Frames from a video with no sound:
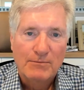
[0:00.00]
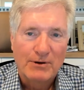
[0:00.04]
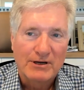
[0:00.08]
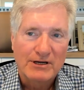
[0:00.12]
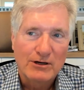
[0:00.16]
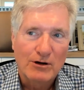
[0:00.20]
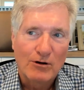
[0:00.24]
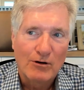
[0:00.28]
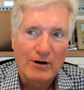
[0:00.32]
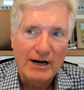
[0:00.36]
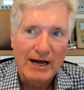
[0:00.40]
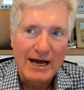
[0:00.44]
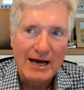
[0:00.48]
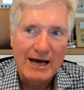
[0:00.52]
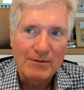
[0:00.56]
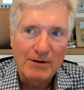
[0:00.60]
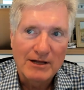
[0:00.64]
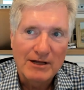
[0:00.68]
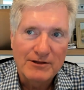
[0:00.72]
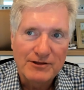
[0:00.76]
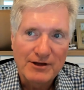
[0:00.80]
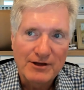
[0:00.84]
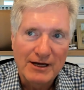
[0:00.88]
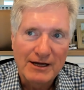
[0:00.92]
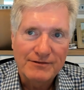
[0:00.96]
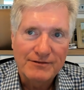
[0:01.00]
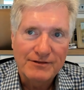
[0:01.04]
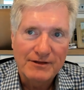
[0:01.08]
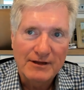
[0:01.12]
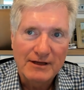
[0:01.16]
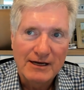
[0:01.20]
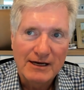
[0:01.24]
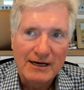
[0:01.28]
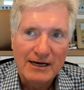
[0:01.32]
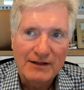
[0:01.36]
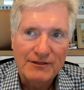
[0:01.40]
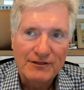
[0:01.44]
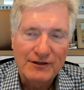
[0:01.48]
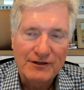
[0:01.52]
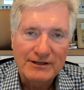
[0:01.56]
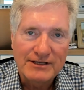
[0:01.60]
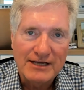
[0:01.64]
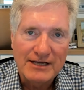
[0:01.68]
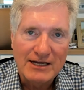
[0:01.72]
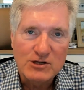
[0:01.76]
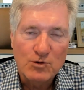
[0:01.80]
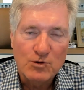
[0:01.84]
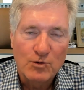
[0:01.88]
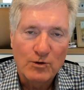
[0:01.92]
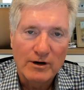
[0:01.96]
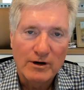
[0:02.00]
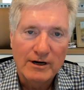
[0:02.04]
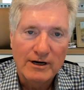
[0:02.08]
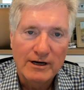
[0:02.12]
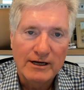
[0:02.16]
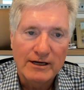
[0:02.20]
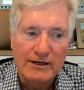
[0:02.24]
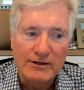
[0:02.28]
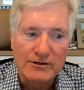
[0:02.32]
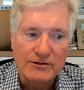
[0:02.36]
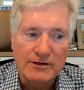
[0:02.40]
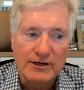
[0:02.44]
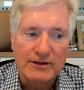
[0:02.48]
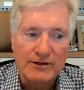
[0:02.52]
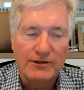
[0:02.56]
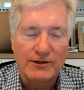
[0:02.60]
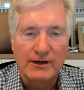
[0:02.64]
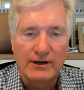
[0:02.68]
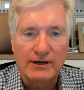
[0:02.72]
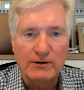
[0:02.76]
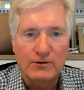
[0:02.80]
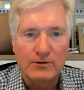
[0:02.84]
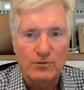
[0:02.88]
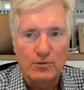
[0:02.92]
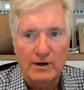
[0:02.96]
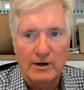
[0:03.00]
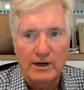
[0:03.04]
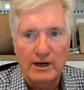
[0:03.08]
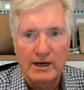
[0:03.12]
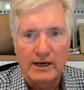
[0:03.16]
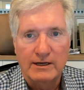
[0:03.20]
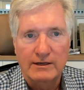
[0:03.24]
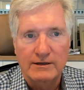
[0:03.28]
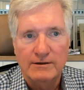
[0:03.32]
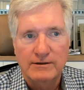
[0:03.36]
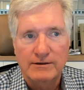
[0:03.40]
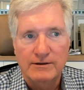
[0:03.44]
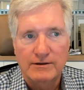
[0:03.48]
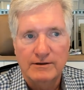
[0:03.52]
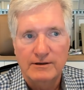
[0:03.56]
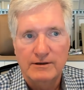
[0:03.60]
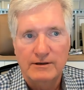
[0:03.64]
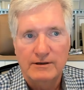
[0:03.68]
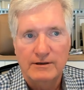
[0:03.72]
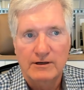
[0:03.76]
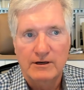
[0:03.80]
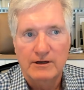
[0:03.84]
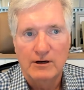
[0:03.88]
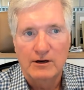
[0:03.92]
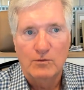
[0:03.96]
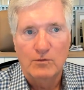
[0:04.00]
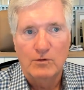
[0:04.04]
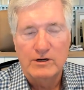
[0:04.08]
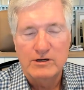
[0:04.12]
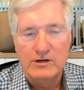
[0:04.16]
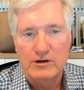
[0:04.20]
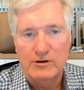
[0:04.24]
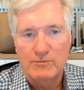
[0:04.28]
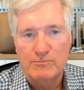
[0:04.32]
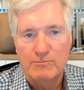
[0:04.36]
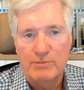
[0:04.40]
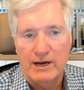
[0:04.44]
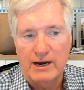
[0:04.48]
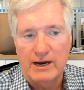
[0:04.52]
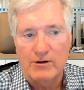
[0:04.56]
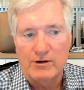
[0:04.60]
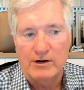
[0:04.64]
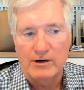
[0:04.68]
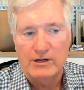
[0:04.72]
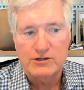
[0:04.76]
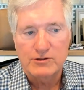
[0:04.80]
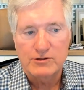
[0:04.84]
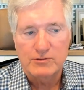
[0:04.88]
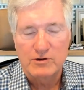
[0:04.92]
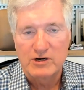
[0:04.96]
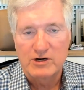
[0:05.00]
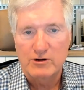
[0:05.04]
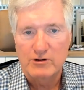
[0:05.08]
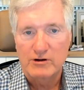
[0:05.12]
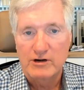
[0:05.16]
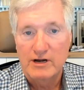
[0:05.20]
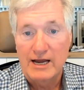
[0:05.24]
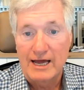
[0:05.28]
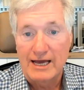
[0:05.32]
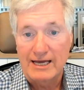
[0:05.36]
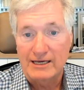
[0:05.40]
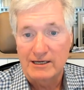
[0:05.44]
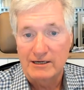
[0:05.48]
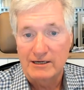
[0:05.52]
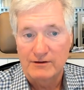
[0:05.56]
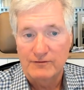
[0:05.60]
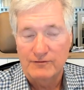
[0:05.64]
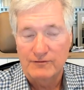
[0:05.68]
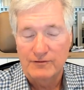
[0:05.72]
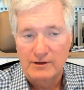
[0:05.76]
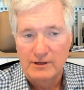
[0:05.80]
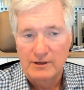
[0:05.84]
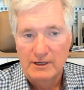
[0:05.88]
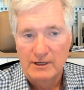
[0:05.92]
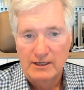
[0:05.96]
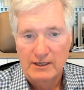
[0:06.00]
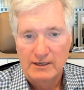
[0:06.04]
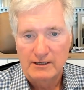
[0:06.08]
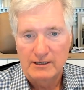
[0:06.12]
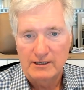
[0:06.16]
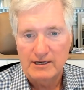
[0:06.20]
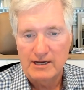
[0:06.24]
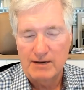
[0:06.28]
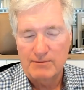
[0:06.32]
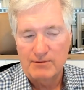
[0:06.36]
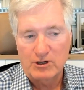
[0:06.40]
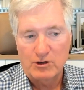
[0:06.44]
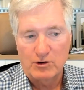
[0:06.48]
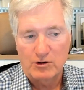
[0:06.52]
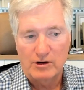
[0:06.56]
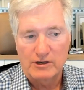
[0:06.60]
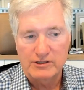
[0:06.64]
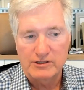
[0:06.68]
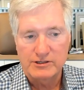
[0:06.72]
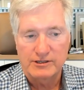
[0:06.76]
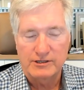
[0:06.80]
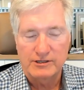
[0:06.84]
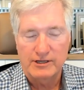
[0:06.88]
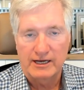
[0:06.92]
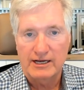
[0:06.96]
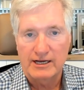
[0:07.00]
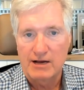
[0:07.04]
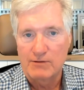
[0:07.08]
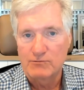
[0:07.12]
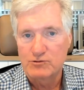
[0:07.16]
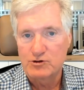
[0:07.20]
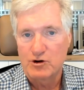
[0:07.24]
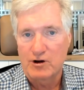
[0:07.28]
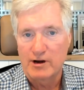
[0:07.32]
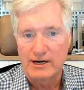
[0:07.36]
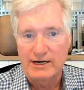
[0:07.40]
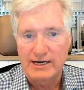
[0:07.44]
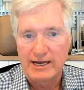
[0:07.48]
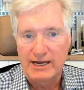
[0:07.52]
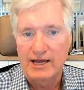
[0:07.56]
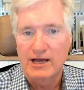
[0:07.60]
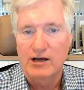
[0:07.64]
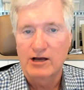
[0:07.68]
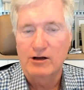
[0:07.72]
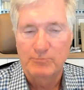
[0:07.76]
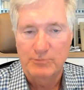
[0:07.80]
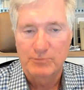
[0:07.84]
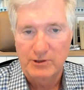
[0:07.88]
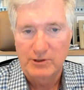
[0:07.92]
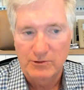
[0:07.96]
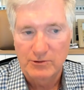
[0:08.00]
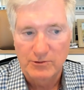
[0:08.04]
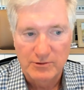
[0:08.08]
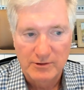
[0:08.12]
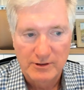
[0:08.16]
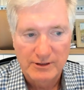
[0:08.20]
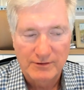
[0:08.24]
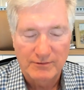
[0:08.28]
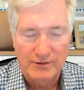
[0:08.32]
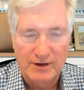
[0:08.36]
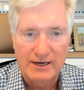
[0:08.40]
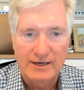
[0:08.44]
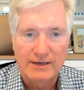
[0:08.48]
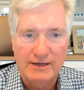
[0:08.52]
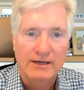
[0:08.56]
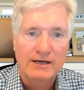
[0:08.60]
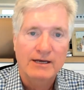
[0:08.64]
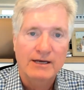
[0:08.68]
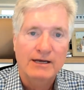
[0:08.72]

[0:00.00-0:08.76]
But you know what, Adam, I think that's what it is. I think when, you know, when you're bearish, when you're negative, you come across as like, I'm trying to help you, right?